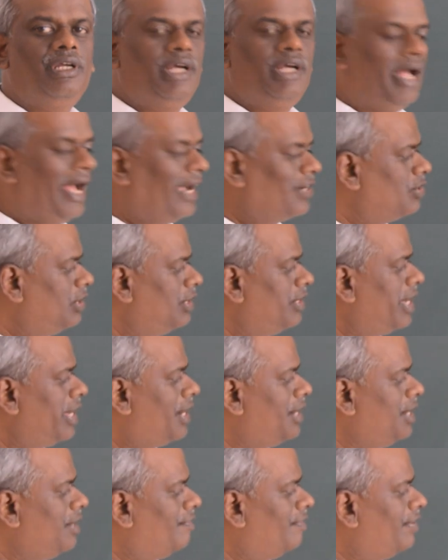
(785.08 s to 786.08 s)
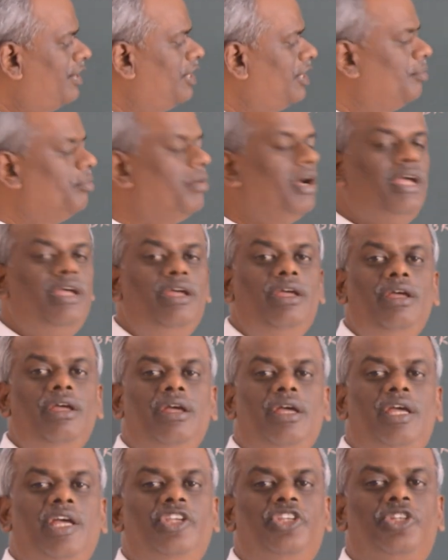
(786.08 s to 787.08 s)
Actually they are differing by
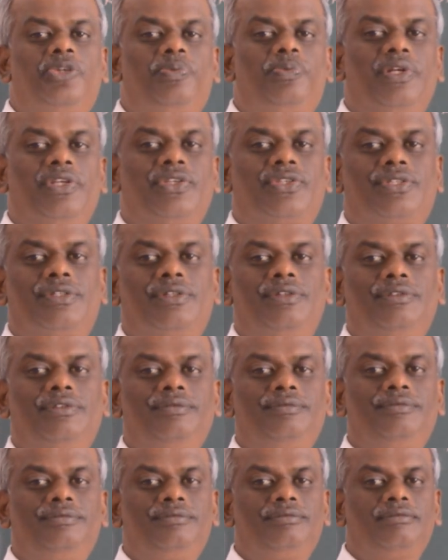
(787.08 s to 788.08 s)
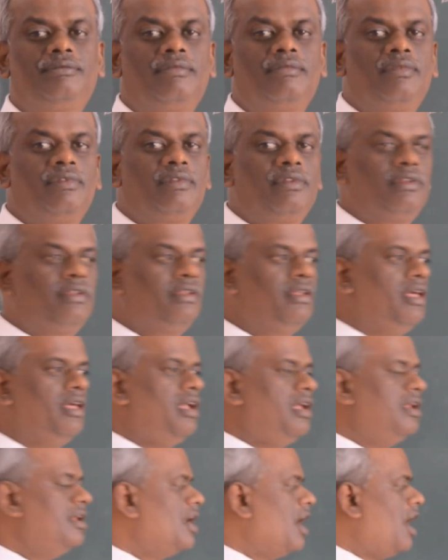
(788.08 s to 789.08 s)
H plus.
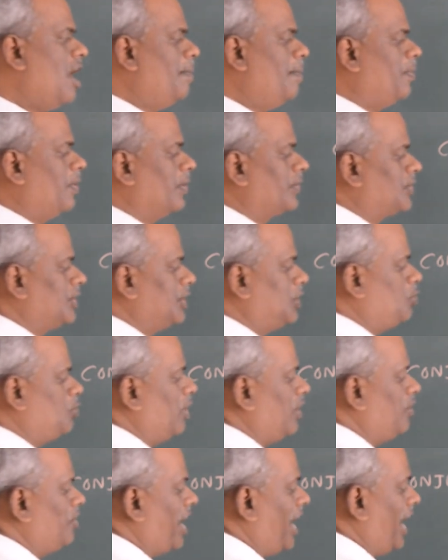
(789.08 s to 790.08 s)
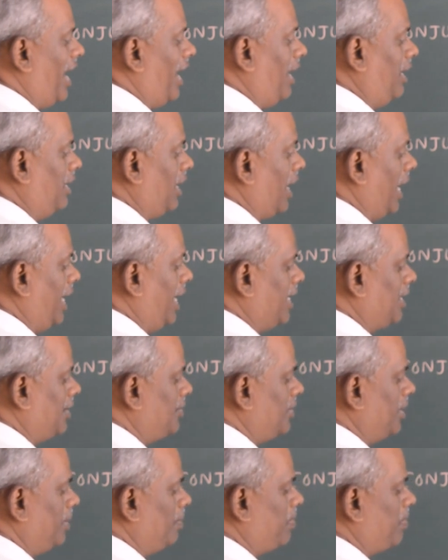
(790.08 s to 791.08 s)
In the opposite, when you add
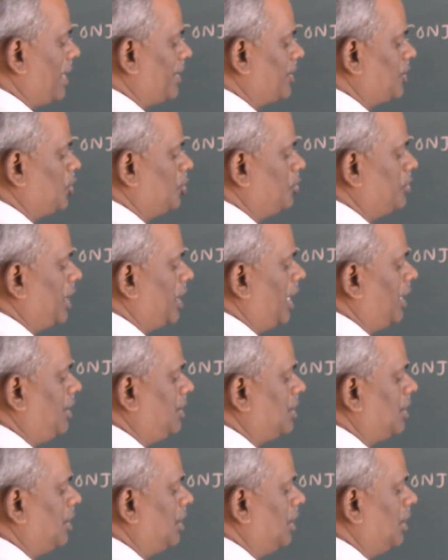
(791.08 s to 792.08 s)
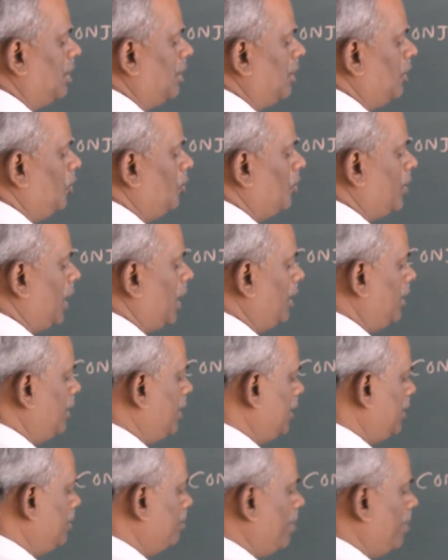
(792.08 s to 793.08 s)
hydrogen plus to that, you can
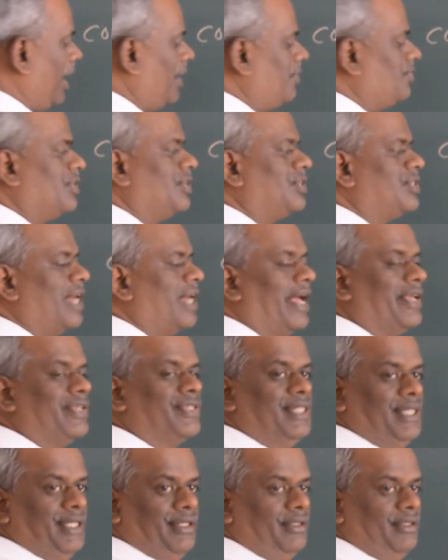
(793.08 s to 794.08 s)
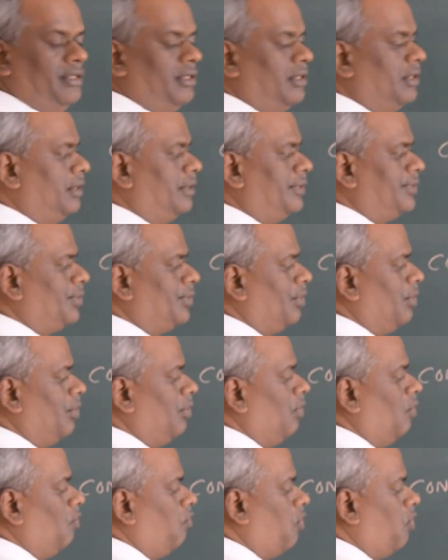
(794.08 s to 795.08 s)
get back this acid.
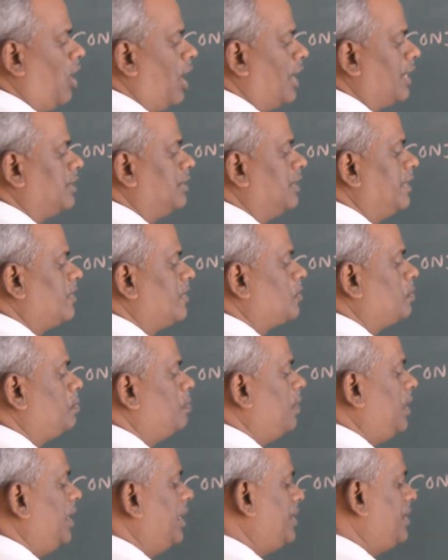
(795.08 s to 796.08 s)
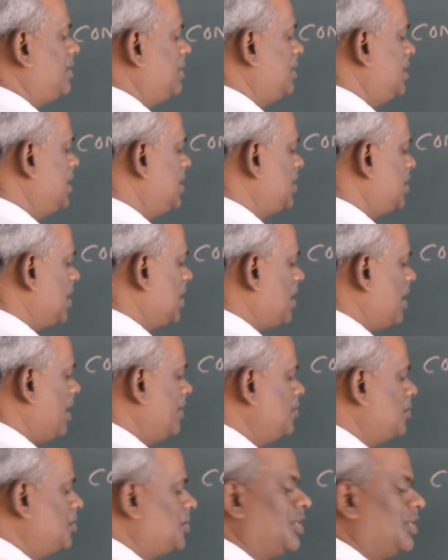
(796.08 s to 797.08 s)
So for this base, this is the
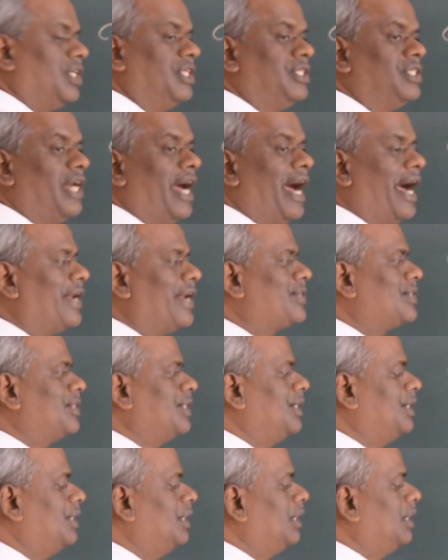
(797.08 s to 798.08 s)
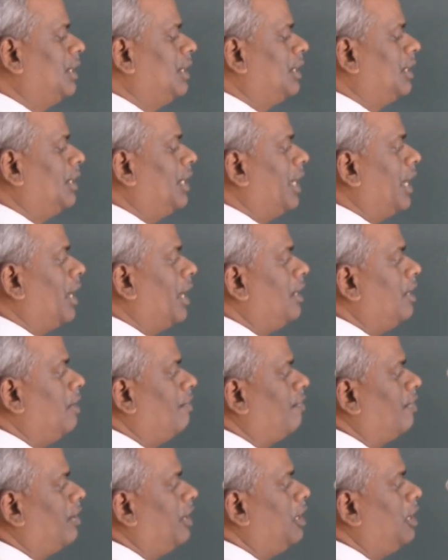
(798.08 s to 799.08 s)
conjugate acid. They are
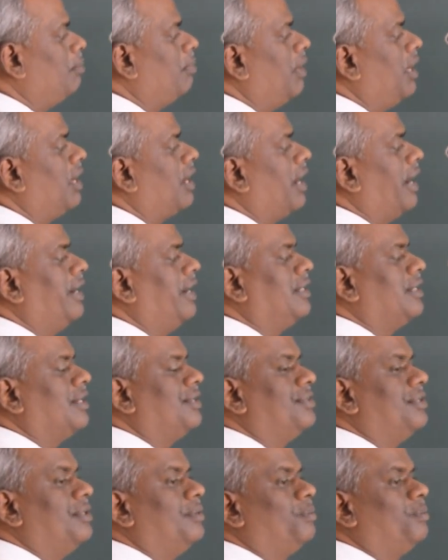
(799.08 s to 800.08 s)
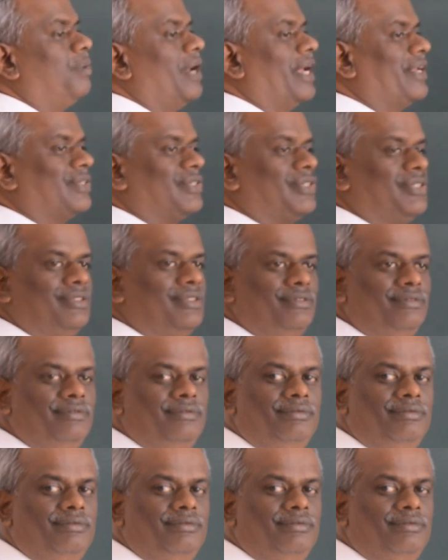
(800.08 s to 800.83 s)
differing by hydrogen plus.